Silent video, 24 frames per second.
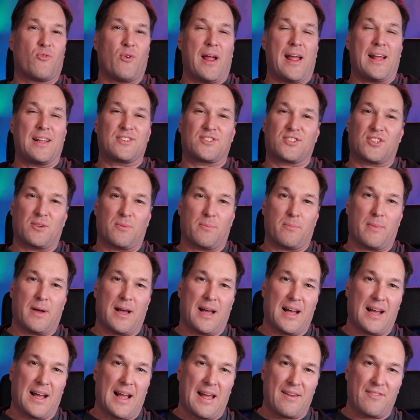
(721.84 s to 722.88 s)
Ransom
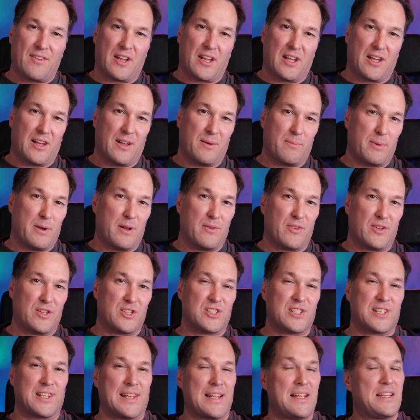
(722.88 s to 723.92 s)
having a bit of a
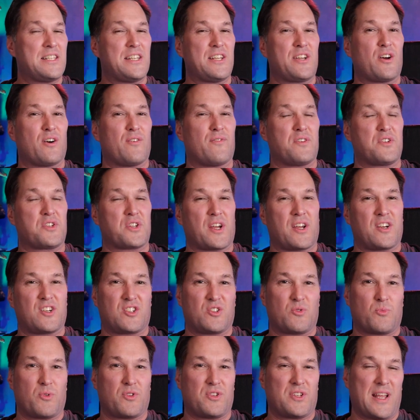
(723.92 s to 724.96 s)
sleazy
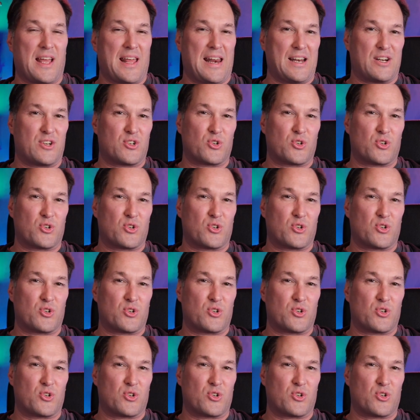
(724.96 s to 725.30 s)
conversation with Deanna